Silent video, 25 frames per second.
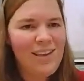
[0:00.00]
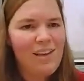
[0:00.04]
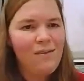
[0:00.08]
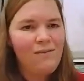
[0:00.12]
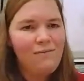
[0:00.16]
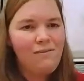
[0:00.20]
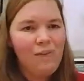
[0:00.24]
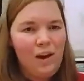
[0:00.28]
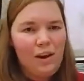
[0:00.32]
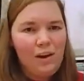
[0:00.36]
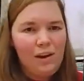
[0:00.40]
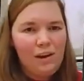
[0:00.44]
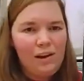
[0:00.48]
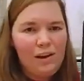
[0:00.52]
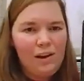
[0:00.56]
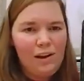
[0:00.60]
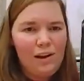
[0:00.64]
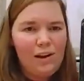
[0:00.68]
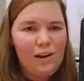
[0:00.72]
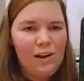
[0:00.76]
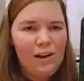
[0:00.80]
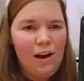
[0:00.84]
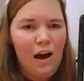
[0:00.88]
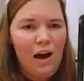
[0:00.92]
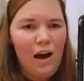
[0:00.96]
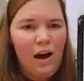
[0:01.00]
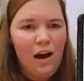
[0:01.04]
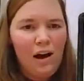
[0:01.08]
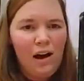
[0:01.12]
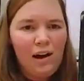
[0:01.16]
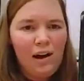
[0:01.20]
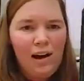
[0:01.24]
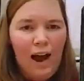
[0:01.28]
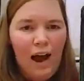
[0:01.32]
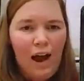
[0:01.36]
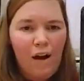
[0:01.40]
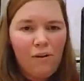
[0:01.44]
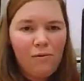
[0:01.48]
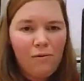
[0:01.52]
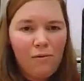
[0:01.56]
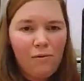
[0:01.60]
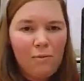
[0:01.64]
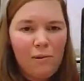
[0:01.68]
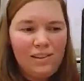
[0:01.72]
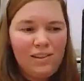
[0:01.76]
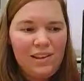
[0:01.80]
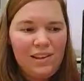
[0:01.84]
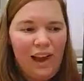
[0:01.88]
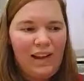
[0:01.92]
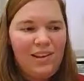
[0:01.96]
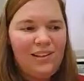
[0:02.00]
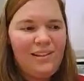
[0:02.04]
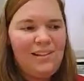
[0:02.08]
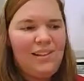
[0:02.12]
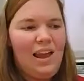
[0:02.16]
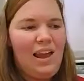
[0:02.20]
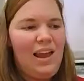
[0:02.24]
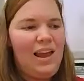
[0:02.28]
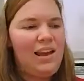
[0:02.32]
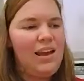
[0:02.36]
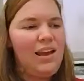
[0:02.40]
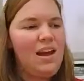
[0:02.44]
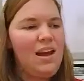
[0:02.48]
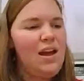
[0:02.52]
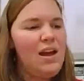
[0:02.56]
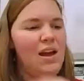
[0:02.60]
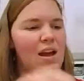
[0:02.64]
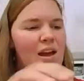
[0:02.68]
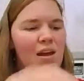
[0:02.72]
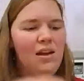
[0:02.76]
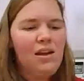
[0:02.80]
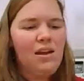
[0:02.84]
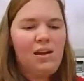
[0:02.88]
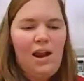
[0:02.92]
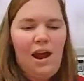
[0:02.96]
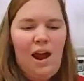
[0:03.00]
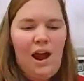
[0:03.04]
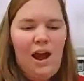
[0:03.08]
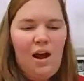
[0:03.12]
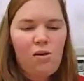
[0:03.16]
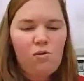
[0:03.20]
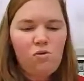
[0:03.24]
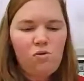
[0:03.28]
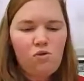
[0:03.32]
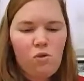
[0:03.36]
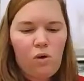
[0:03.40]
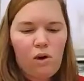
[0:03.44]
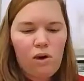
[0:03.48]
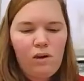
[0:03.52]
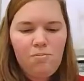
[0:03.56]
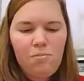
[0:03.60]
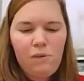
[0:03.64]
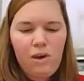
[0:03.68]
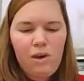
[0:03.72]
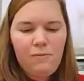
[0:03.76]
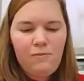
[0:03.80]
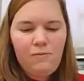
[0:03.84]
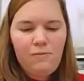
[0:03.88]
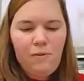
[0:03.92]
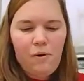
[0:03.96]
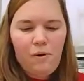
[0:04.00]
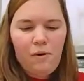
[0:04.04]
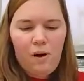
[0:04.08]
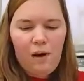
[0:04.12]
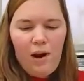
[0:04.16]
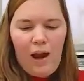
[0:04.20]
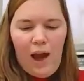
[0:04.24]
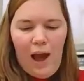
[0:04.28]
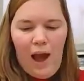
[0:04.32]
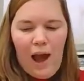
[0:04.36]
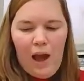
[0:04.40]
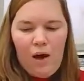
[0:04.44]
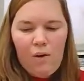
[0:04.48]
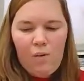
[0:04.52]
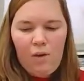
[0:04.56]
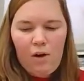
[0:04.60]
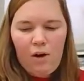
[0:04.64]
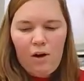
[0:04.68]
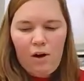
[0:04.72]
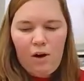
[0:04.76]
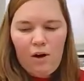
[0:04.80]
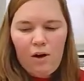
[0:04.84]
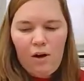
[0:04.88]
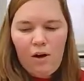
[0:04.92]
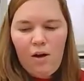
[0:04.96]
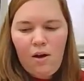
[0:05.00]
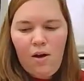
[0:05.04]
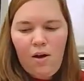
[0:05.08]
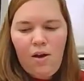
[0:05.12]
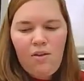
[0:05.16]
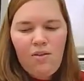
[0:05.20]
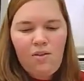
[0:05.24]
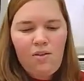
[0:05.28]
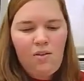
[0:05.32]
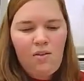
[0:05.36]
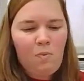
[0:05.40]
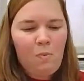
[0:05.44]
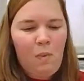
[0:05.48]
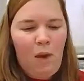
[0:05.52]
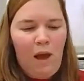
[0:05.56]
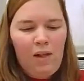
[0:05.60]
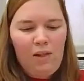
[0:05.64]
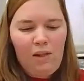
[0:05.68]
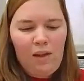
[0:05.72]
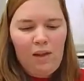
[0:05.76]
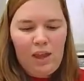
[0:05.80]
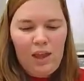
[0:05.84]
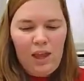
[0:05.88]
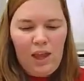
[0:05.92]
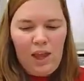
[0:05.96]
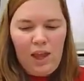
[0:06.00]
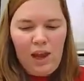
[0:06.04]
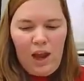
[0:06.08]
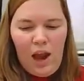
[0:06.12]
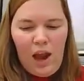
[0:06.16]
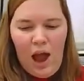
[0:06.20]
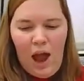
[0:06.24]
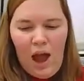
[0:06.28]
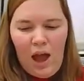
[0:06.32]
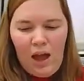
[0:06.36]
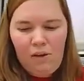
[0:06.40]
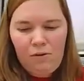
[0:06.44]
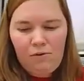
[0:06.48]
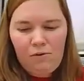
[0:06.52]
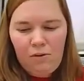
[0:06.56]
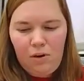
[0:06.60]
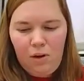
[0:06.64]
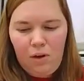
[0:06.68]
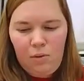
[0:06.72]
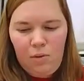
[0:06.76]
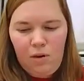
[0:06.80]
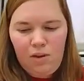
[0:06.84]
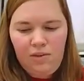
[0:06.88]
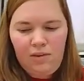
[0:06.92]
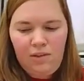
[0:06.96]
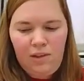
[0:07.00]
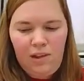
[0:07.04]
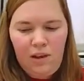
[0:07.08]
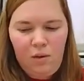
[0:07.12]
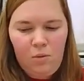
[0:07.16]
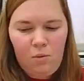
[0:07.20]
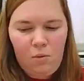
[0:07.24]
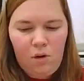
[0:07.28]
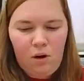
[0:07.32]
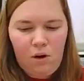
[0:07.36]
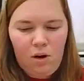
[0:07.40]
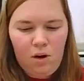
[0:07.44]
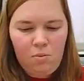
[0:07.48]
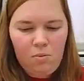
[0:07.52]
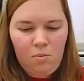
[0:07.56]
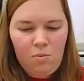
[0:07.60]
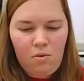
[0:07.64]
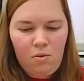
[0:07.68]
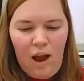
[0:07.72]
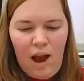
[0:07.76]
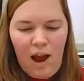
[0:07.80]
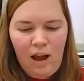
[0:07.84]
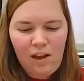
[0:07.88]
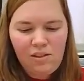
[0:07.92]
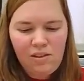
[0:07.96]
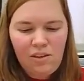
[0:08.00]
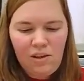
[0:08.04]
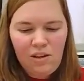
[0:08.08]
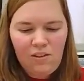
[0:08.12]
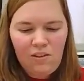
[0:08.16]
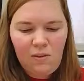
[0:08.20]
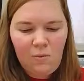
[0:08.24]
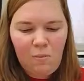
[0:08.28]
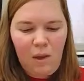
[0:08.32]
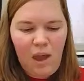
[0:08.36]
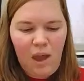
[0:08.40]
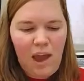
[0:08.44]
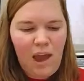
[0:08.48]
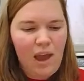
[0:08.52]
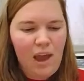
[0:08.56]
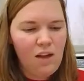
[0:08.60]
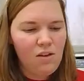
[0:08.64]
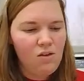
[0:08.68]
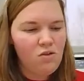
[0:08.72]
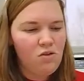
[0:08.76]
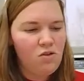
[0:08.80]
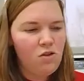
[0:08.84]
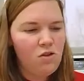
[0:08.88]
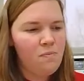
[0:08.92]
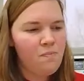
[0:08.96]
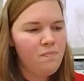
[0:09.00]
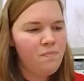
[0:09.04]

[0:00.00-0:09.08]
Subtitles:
Very good on alphabetizing. Now join me for our spelling and high frequency word practice page.